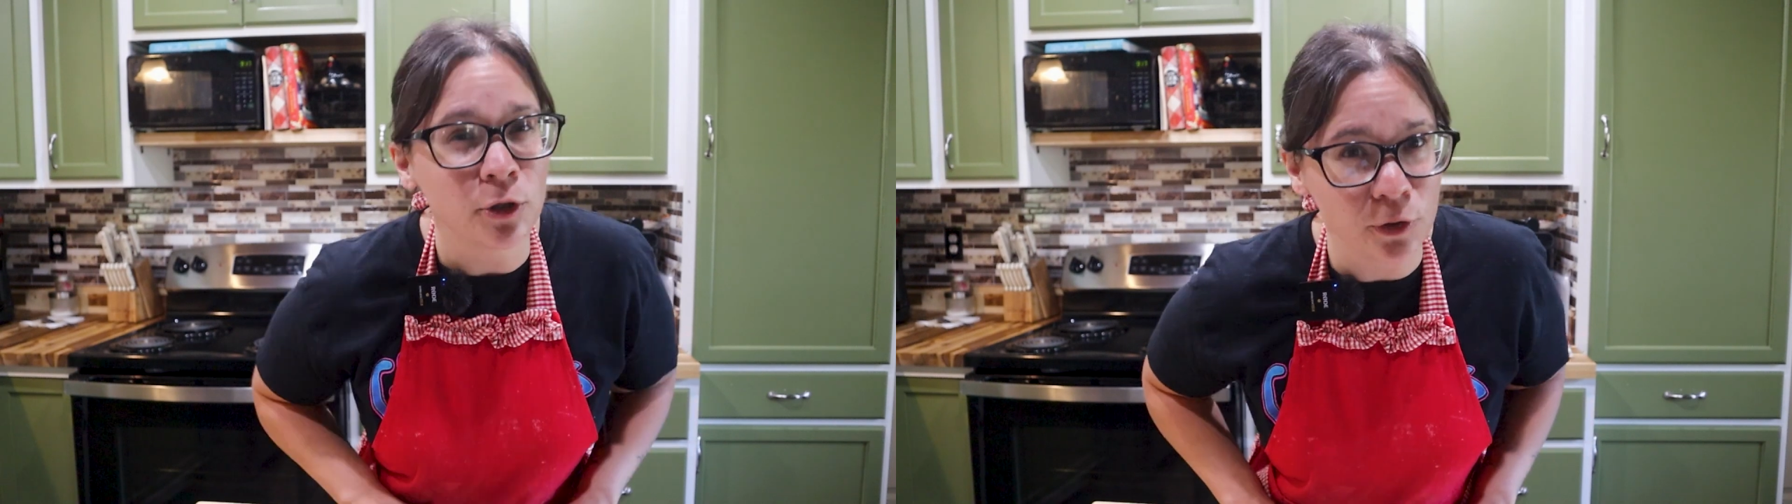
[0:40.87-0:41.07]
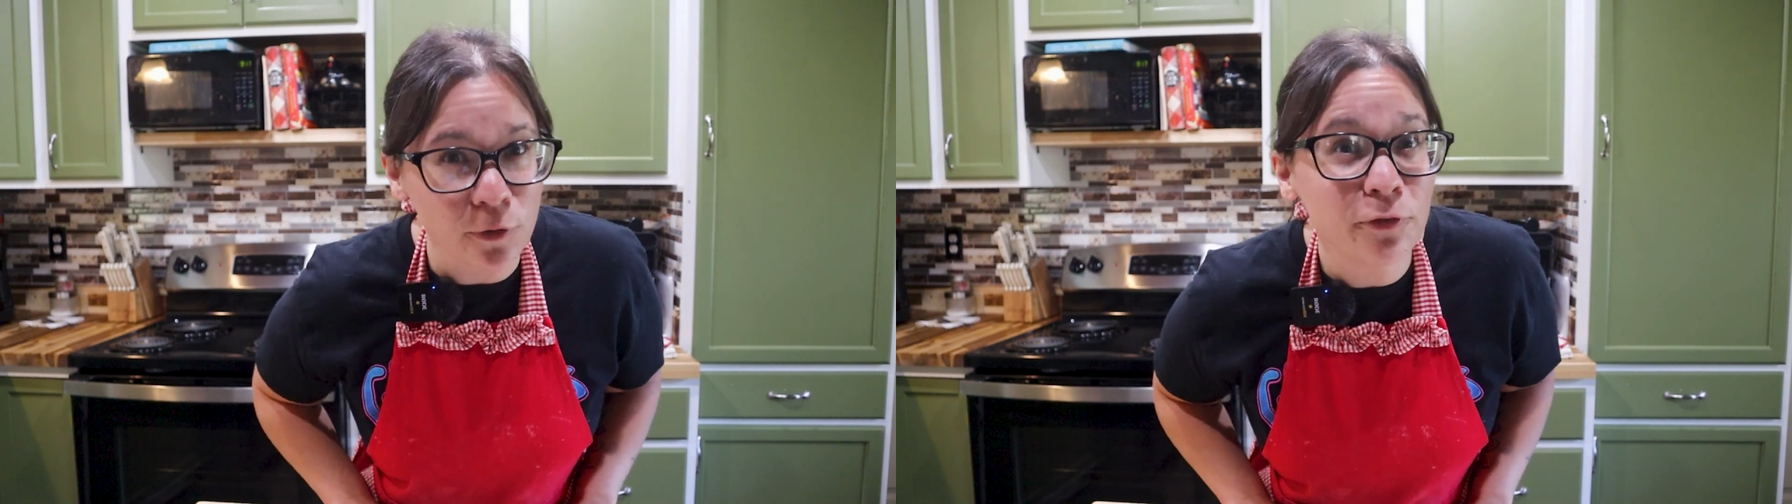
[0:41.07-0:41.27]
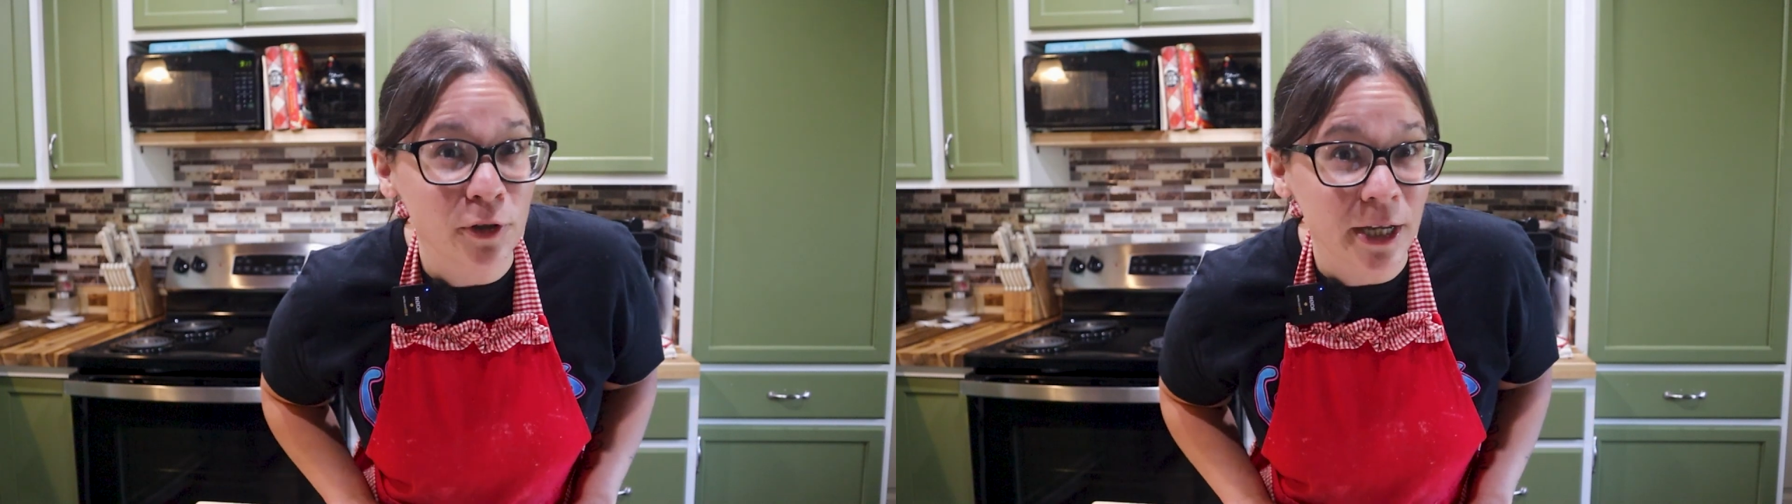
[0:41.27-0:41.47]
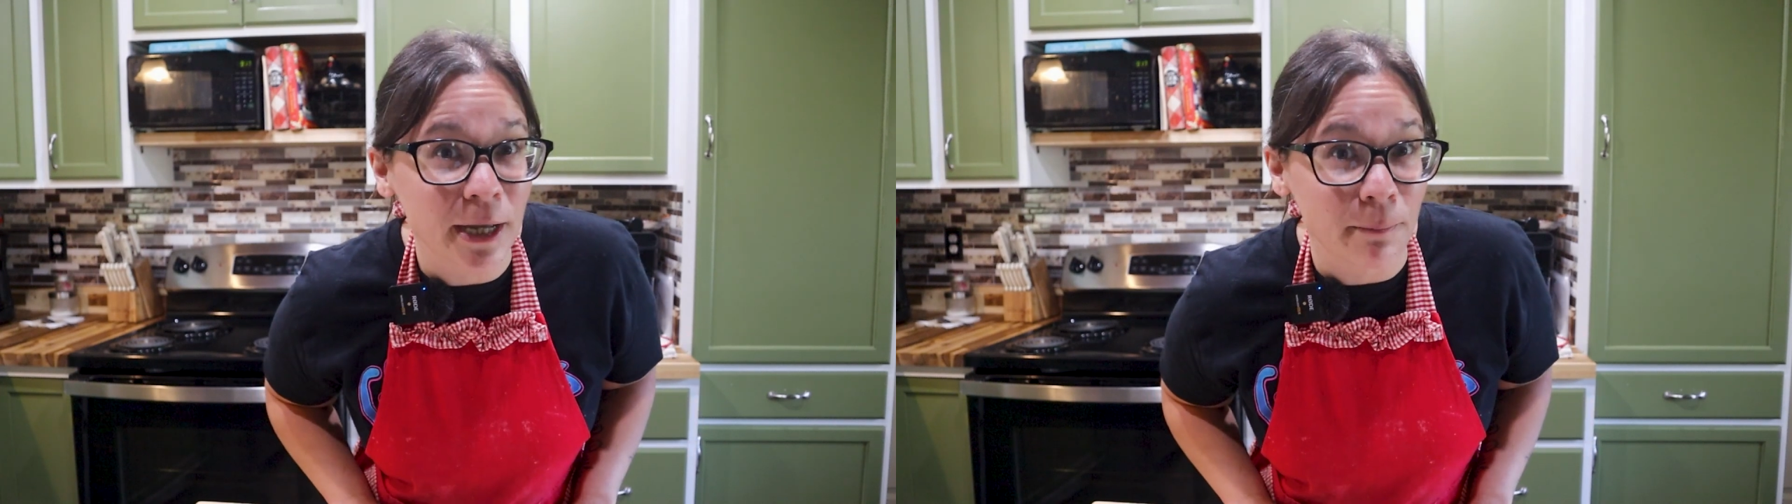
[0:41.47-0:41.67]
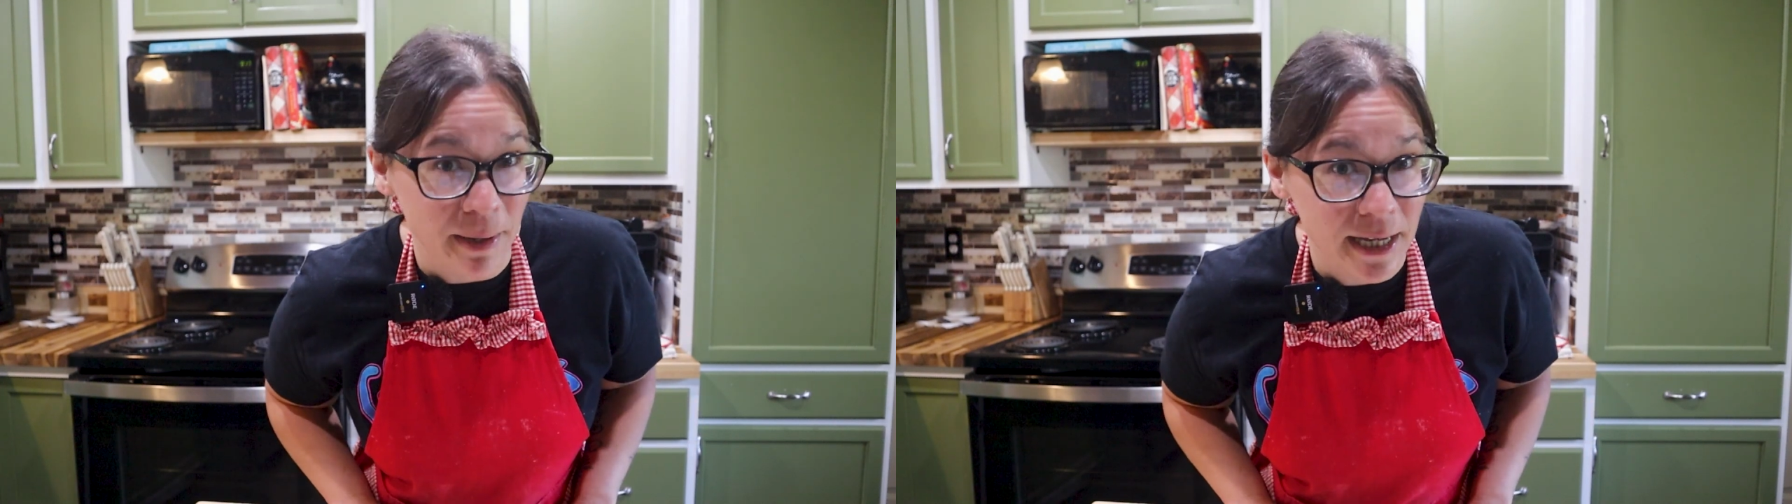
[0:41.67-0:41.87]
you'll feel
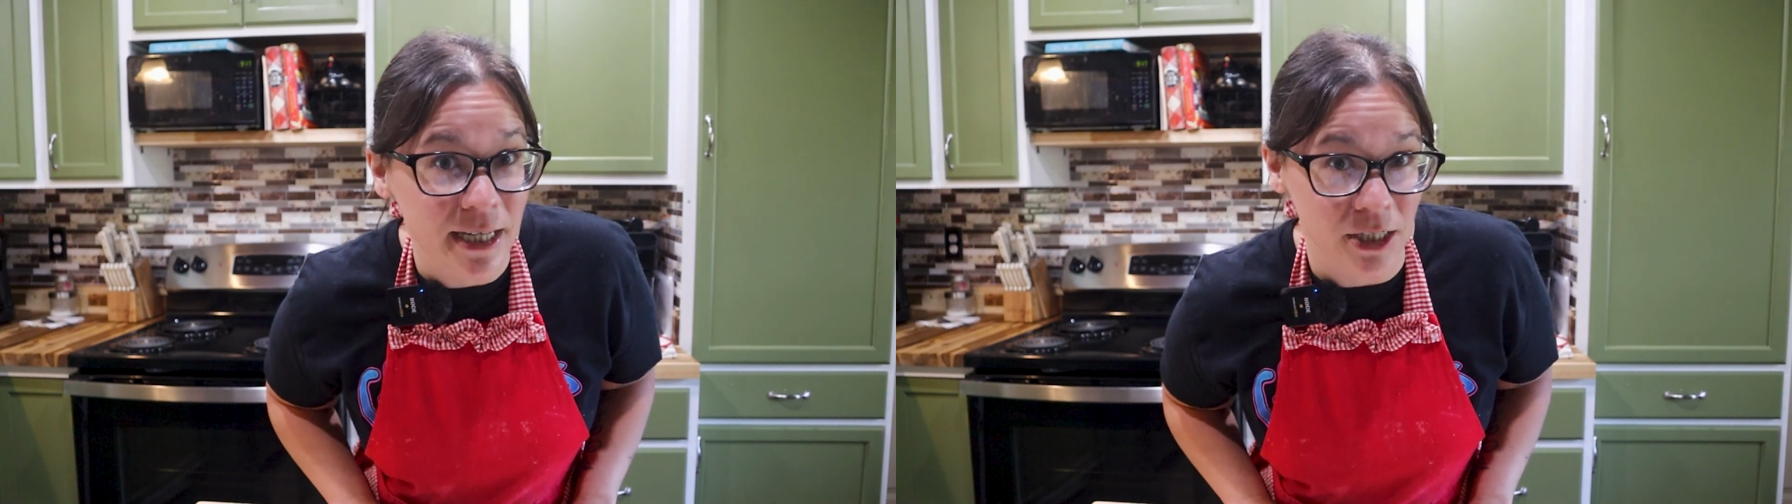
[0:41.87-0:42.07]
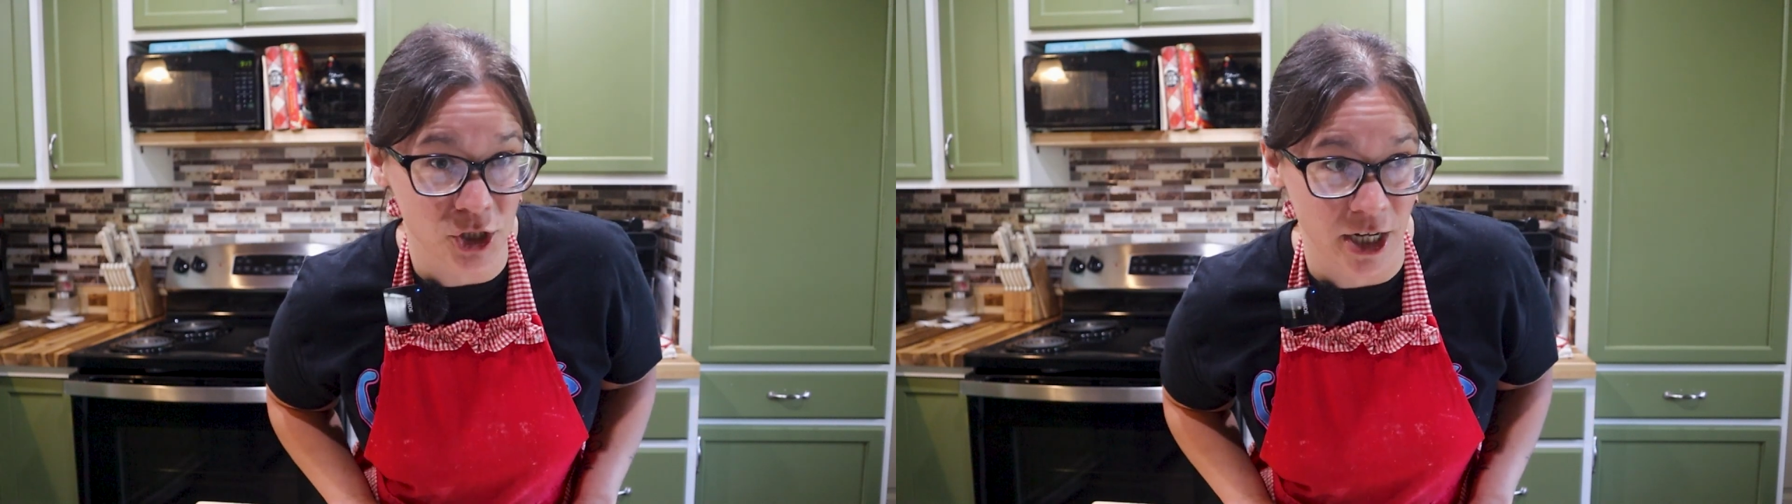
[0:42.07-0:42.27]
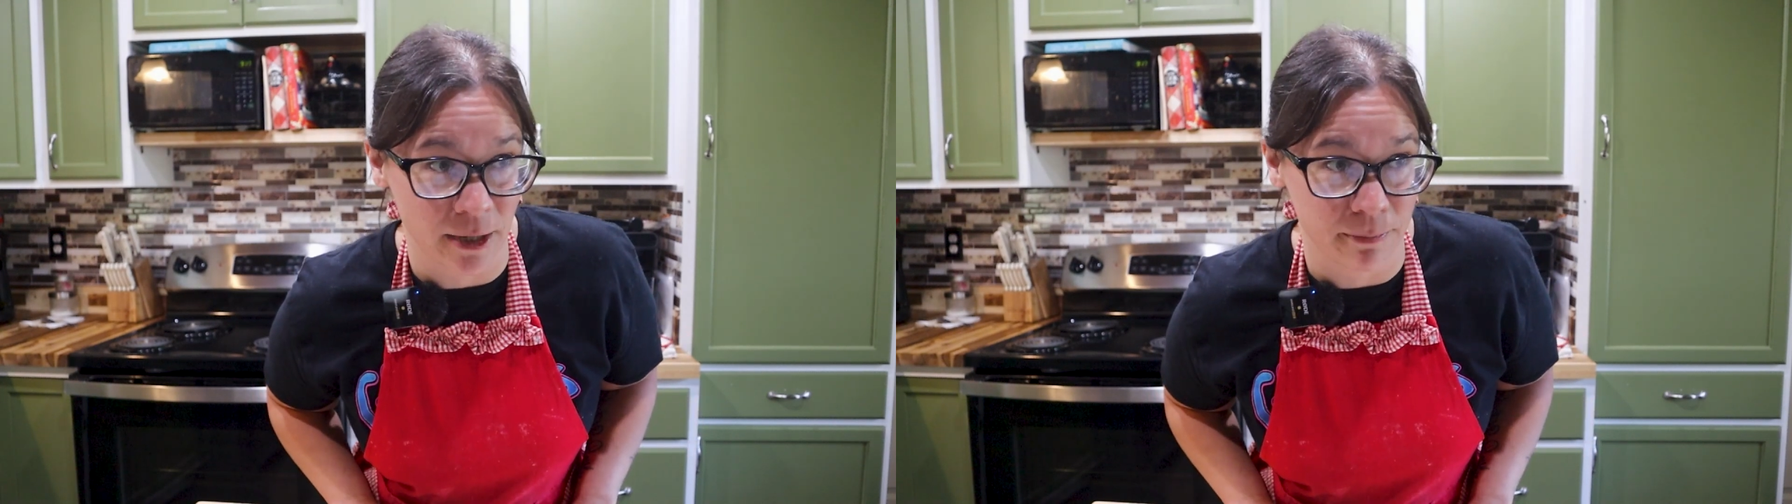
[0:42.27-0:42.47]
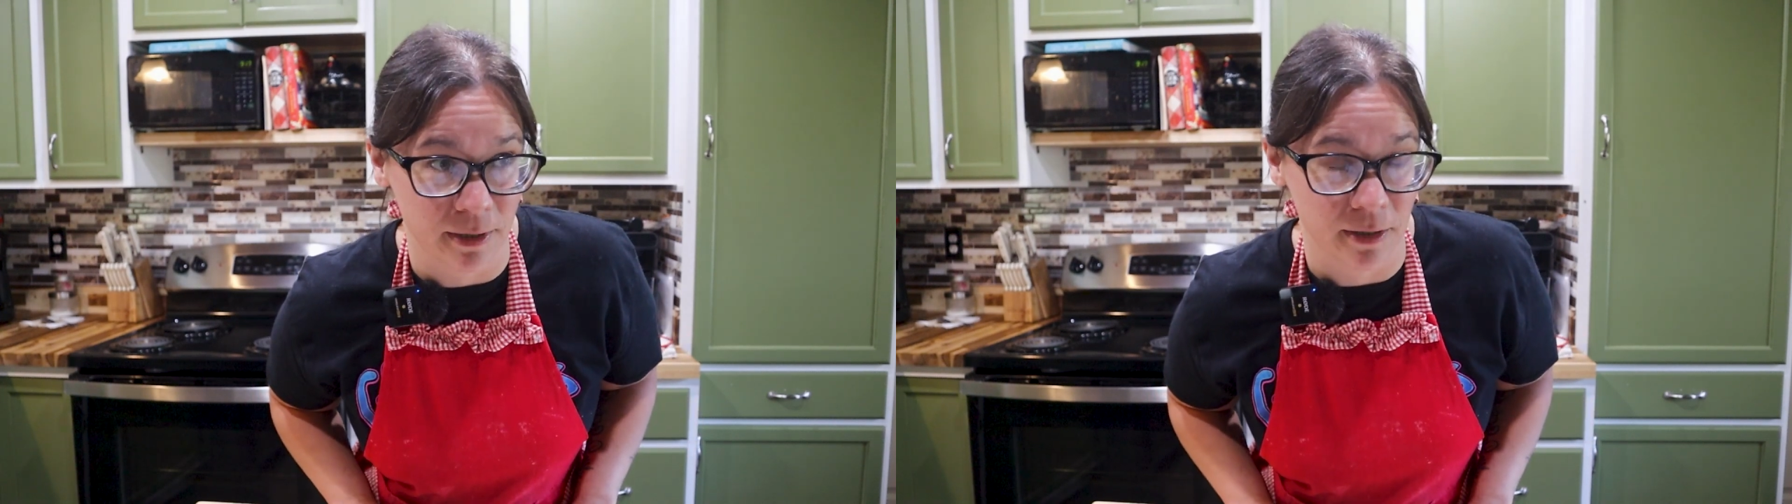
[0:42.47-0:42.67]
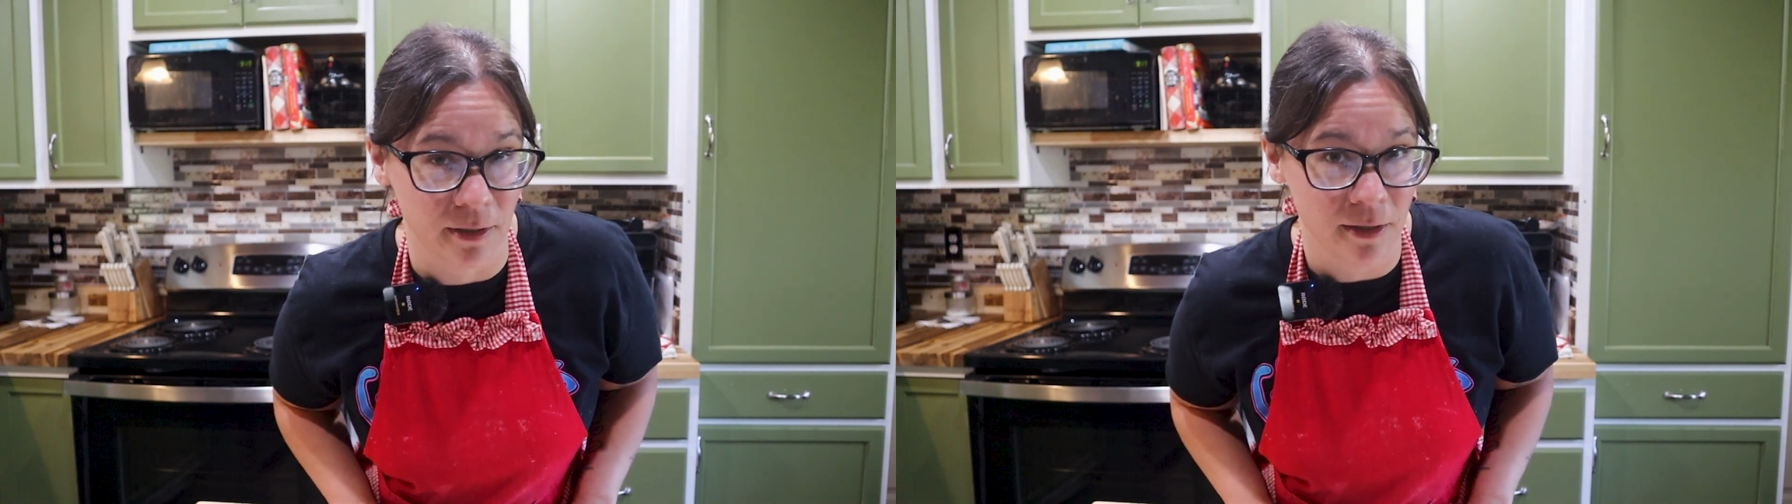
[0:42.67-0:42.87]
like a baking
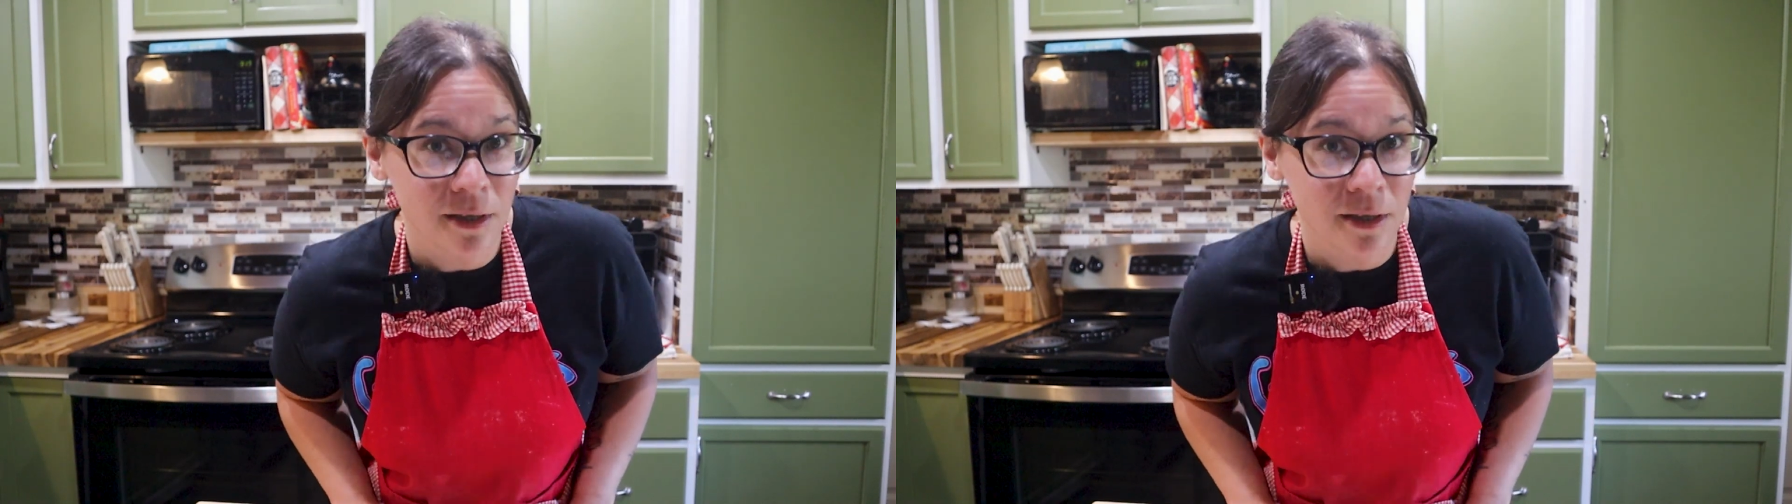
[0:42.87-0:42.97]
champion.